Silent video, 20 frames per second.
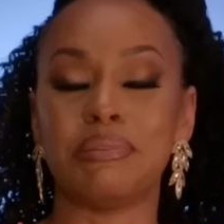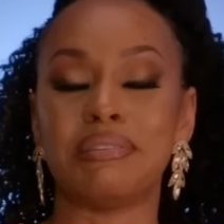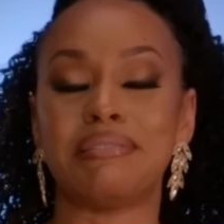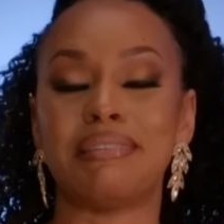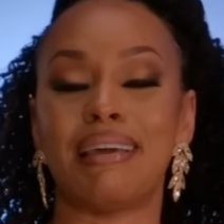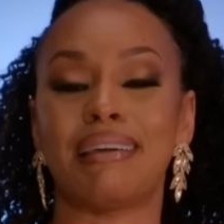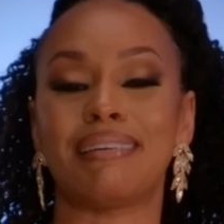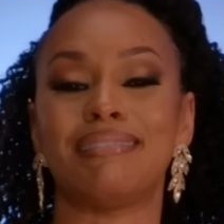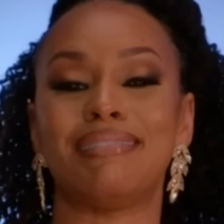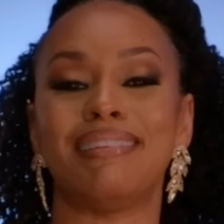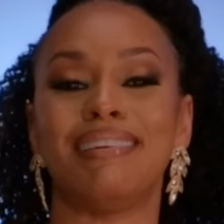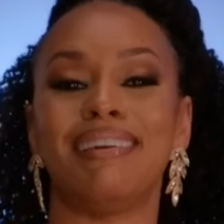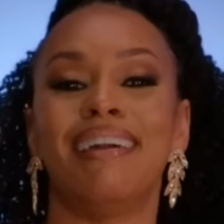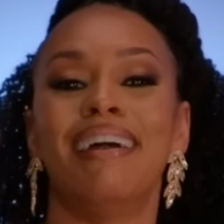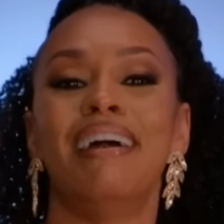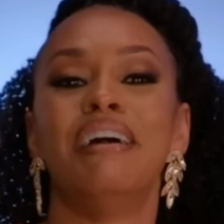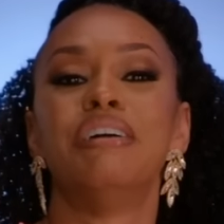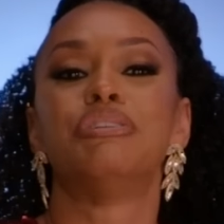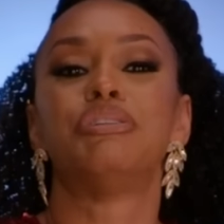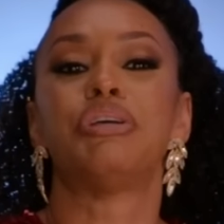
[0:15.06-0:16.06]
sexy
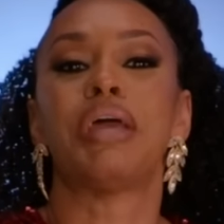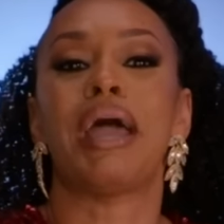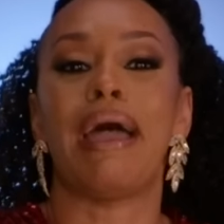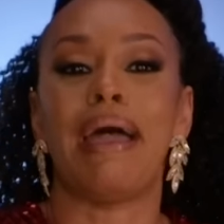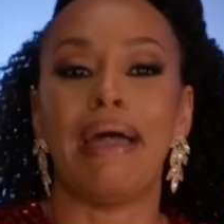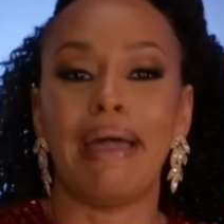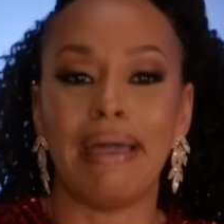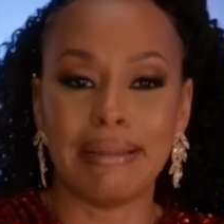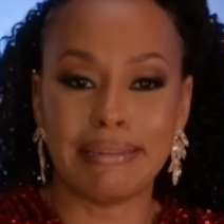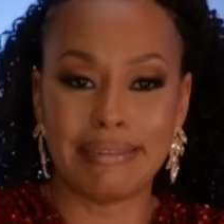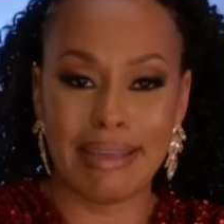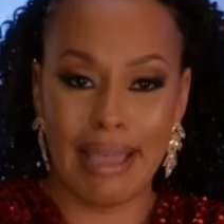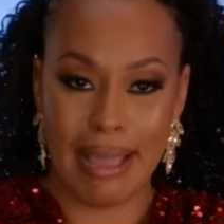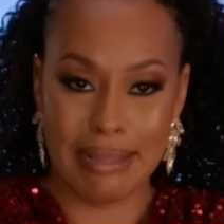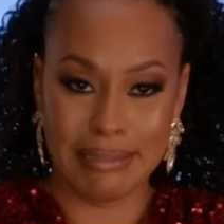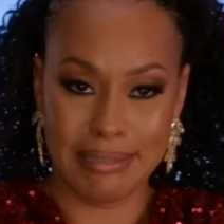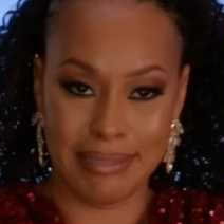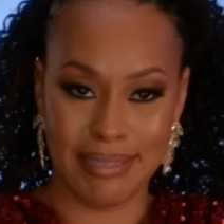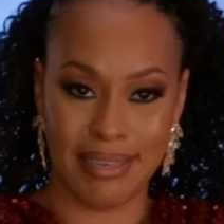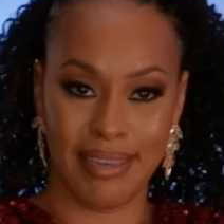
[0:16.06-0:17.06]
chair
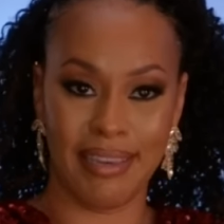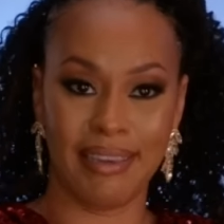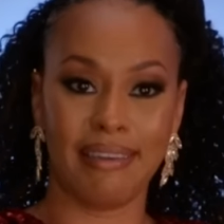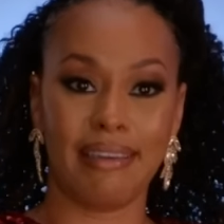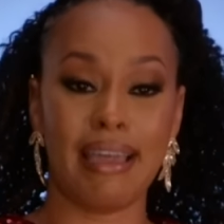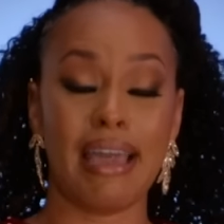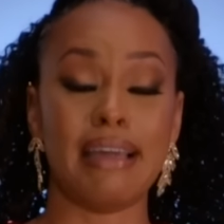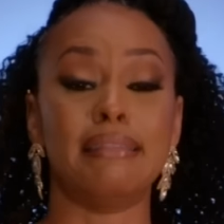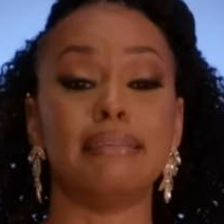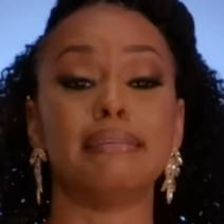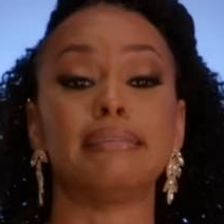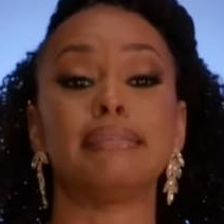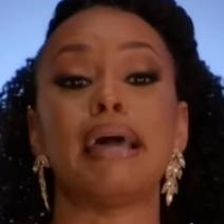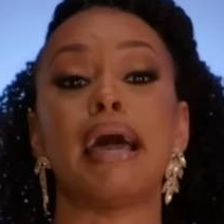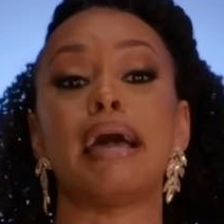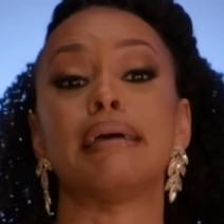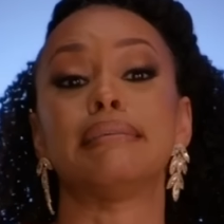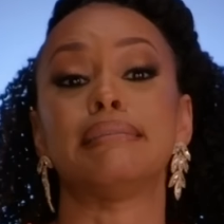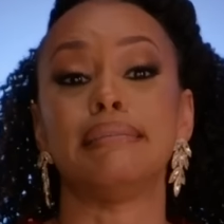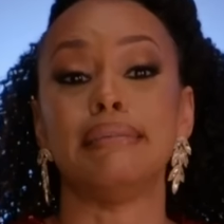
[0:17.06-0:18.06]
dancing at the
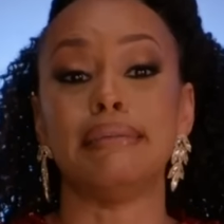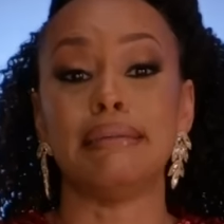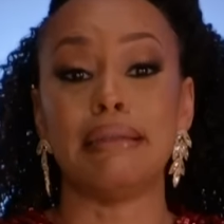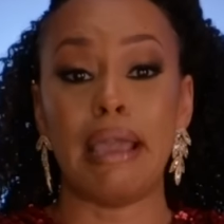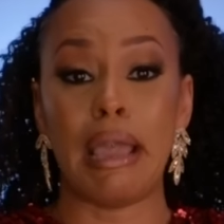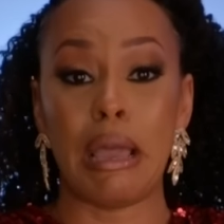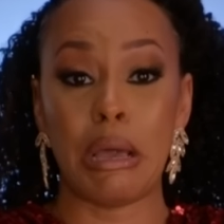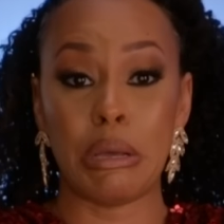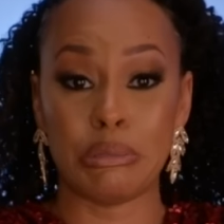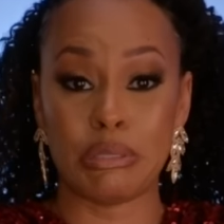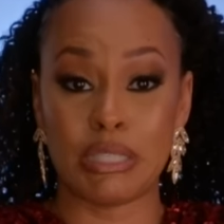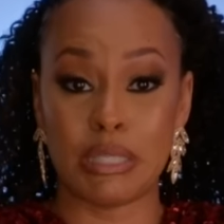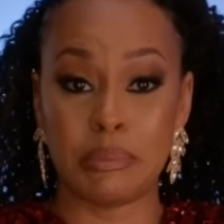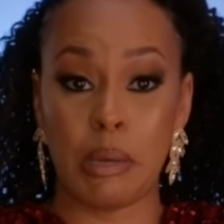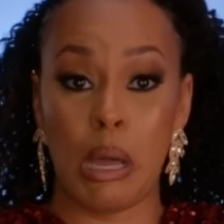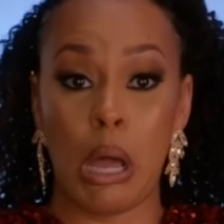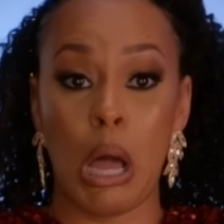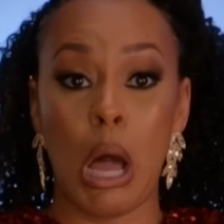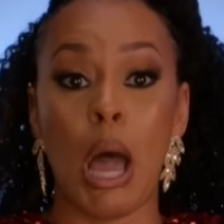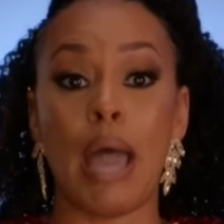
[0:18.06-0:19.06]
Sassy Nail
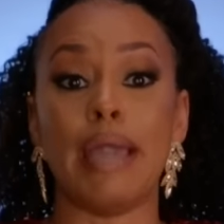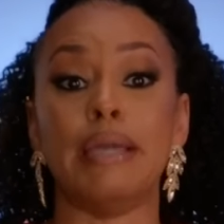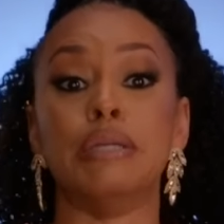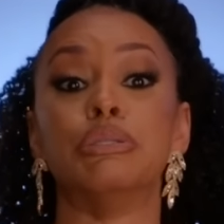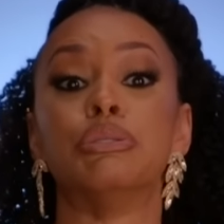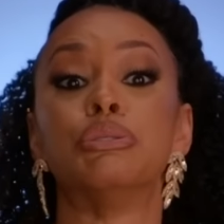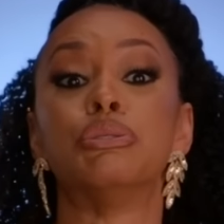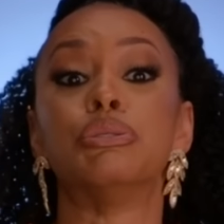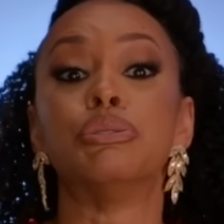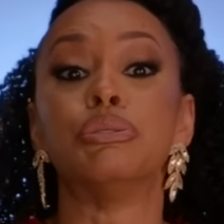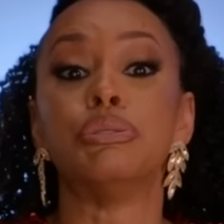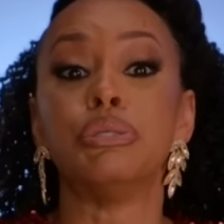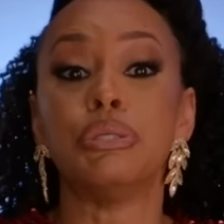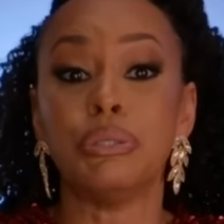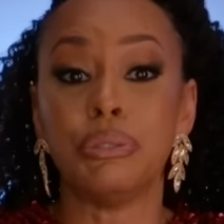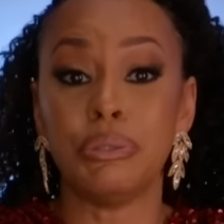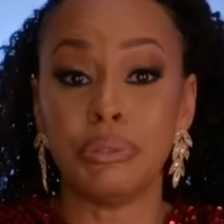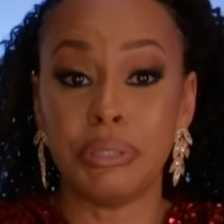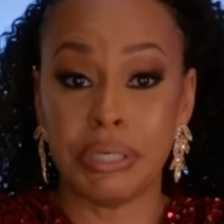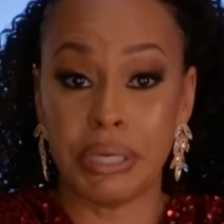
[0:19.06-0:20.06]
Spa and
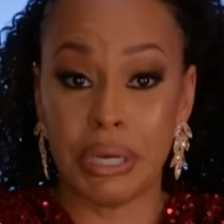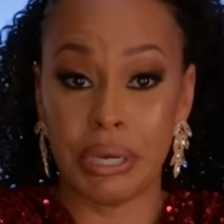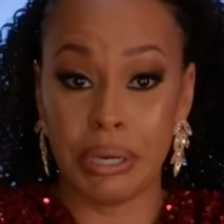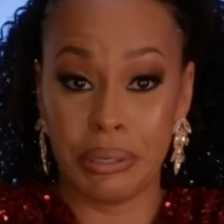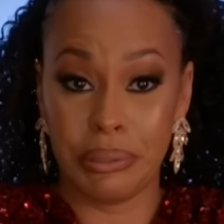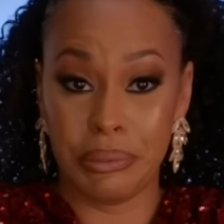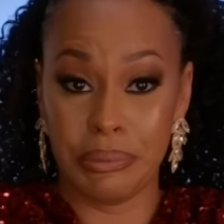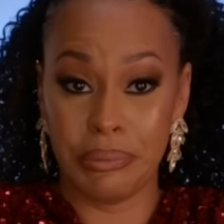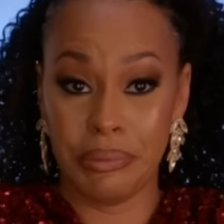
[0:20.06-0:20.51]
Studio.